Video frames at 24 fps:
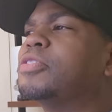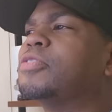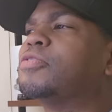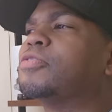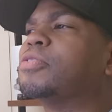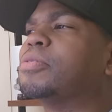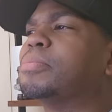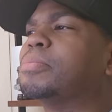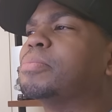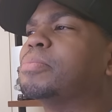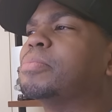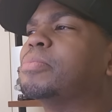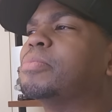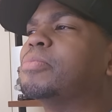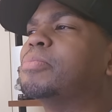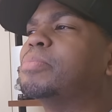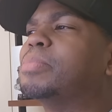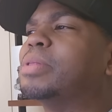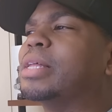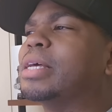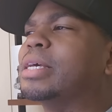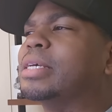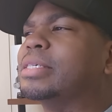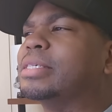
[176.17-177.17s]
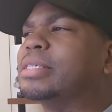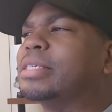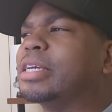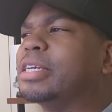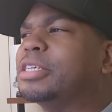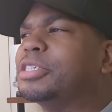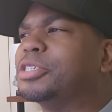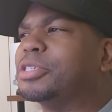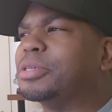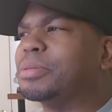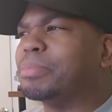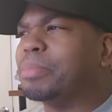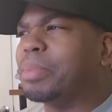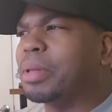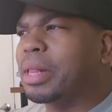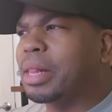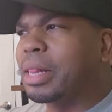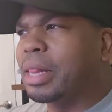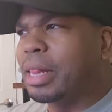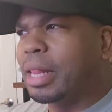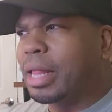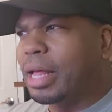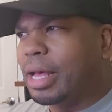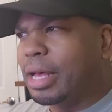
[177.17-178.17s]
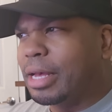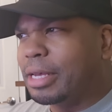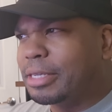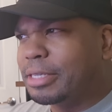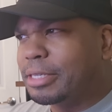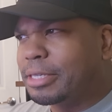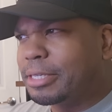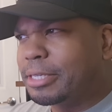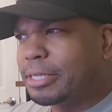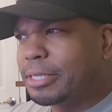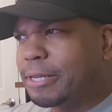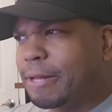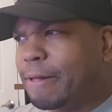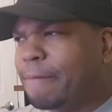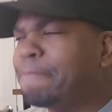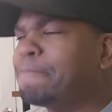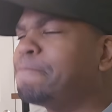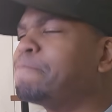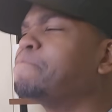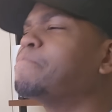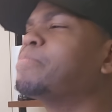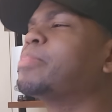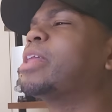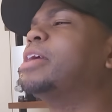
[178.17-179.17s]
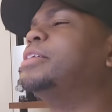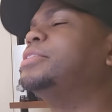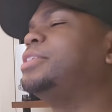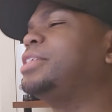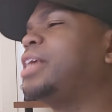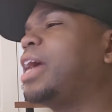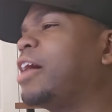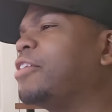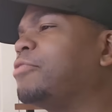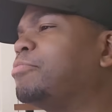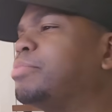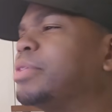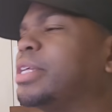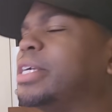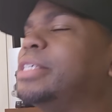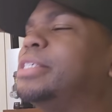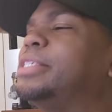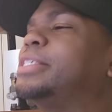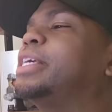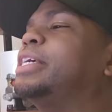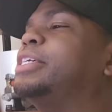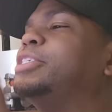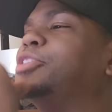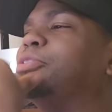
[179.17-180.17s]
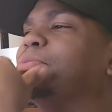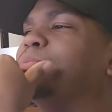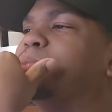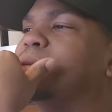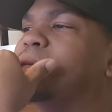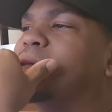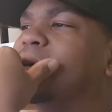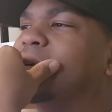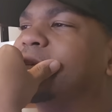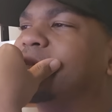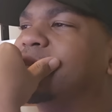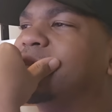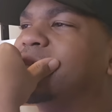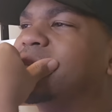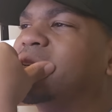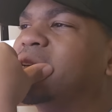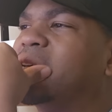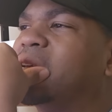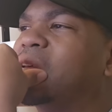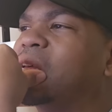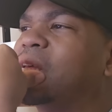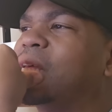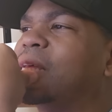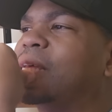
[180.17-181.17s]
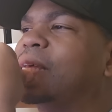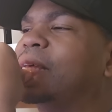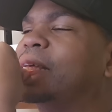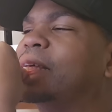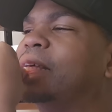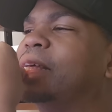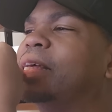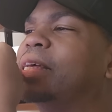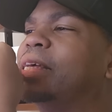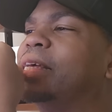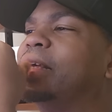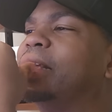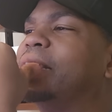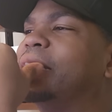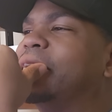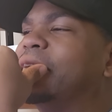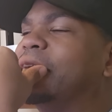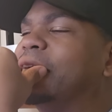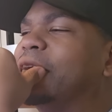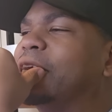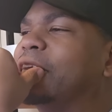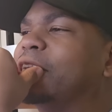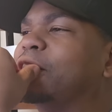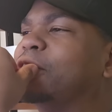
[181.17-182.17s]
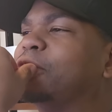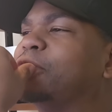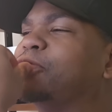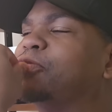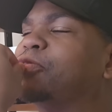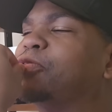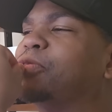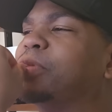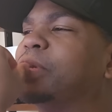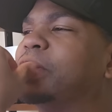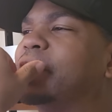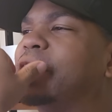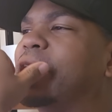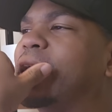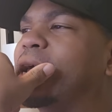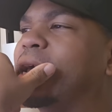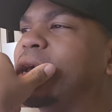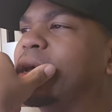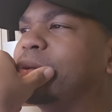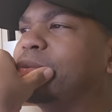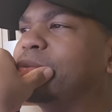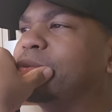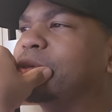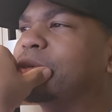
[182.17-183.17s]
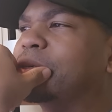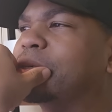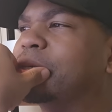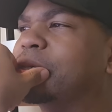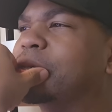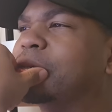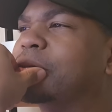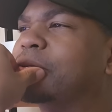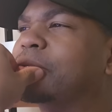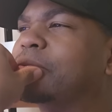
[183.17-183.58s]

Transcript: from PlayStation Plus. See, I have PlayStation Plus. You get those free games.